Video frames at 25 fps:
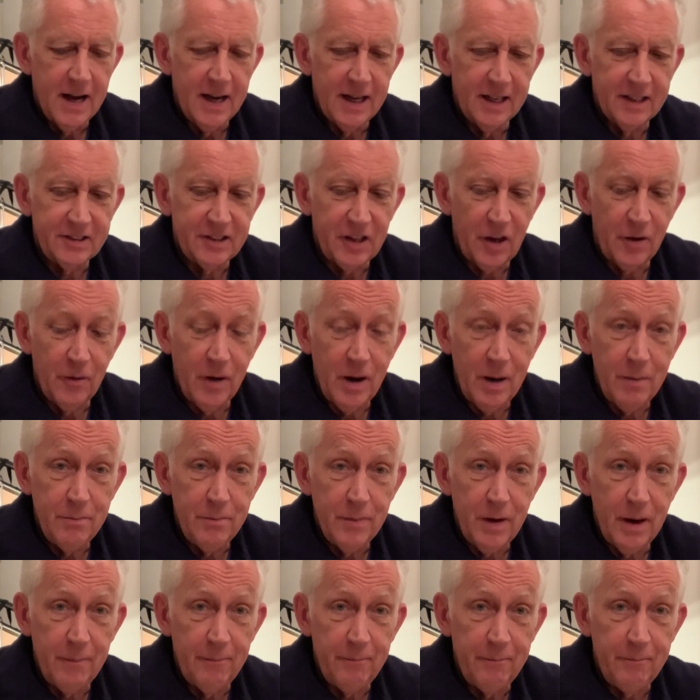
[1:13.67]
so
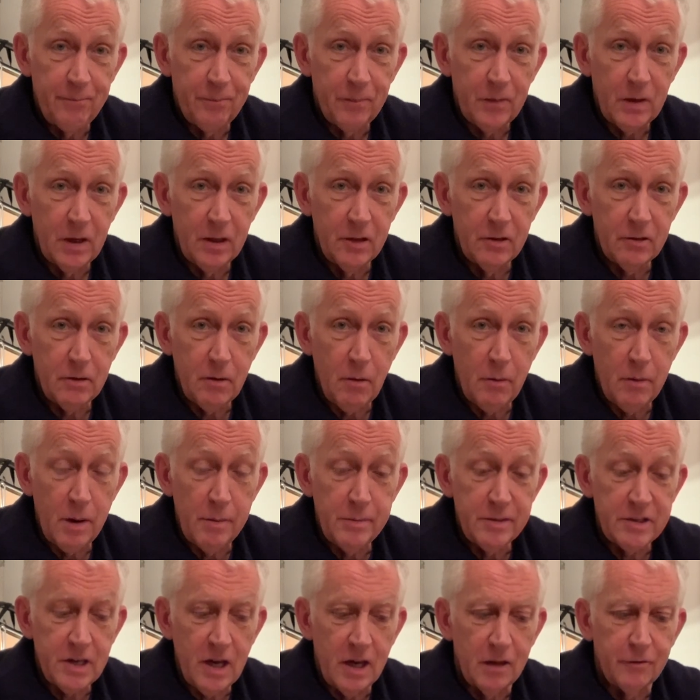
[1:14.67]
I'm doing it by
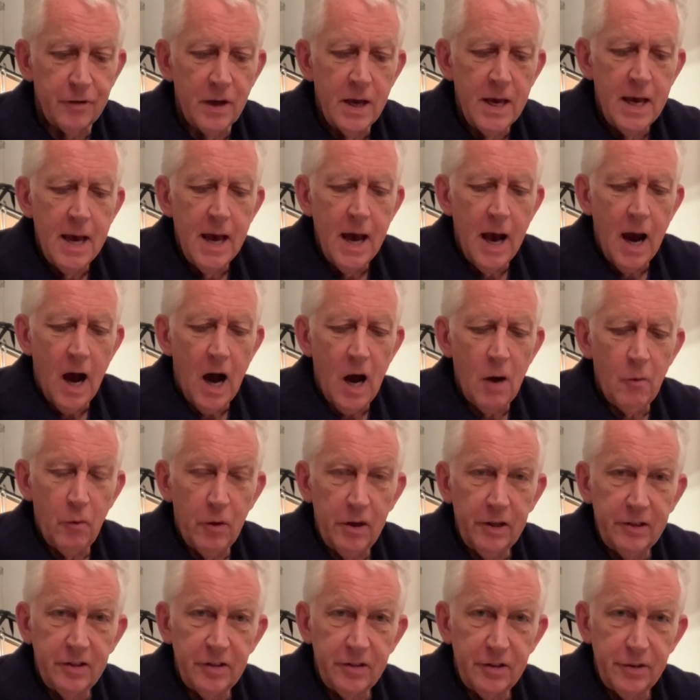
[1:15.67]
myself. I
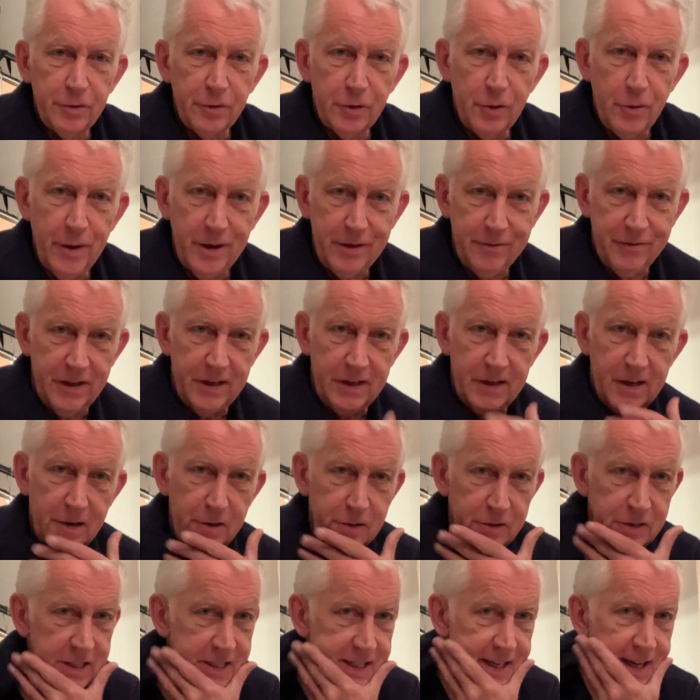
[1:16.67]
wanted to do a quick video
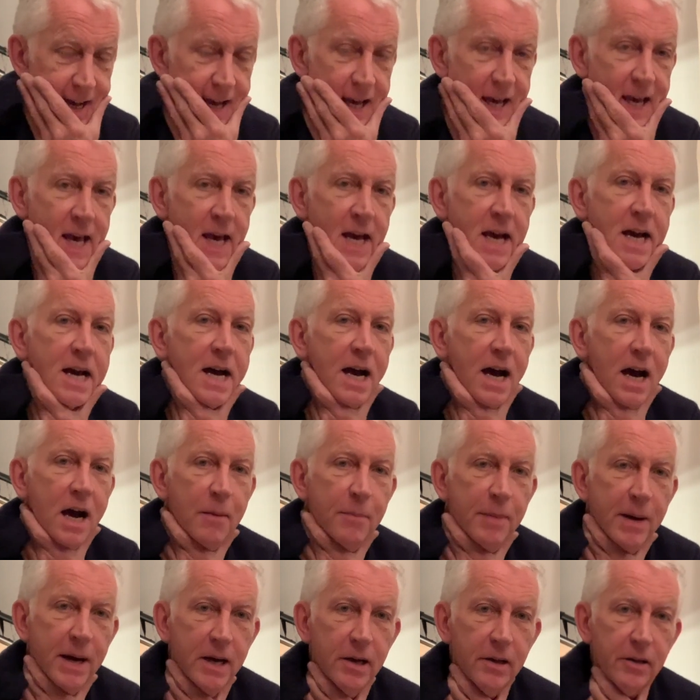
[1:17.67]
today
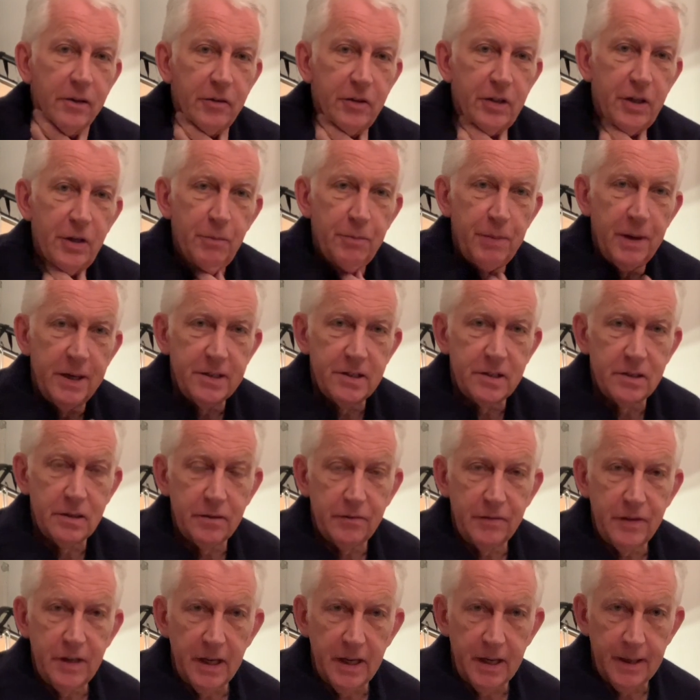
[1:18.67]
about two pieces of
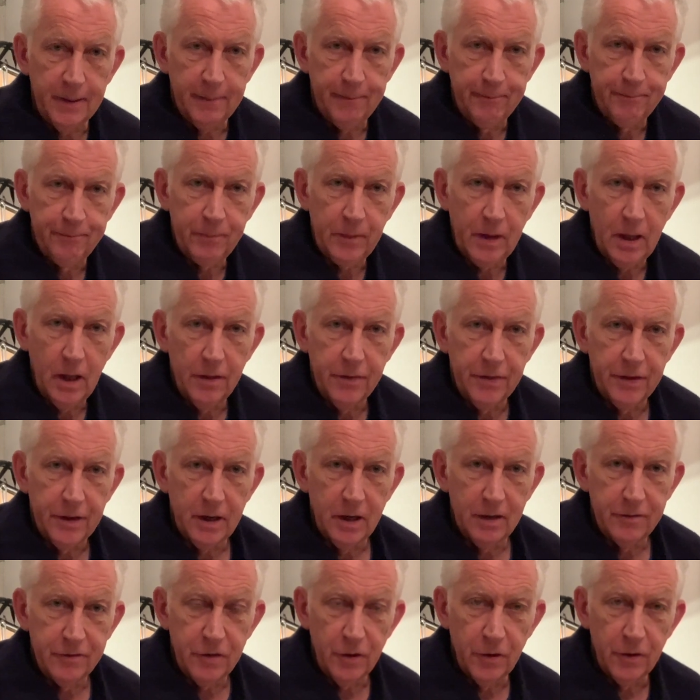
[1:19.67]
gear that
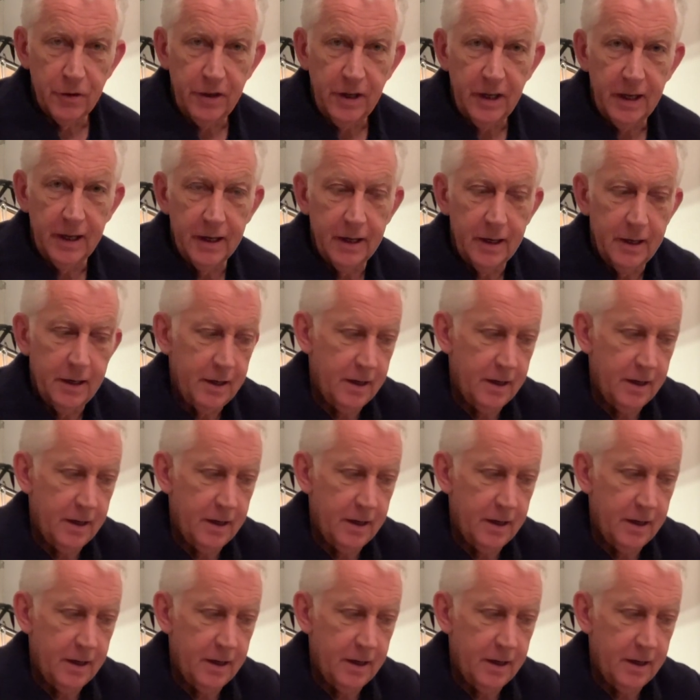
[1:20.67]
I've got here.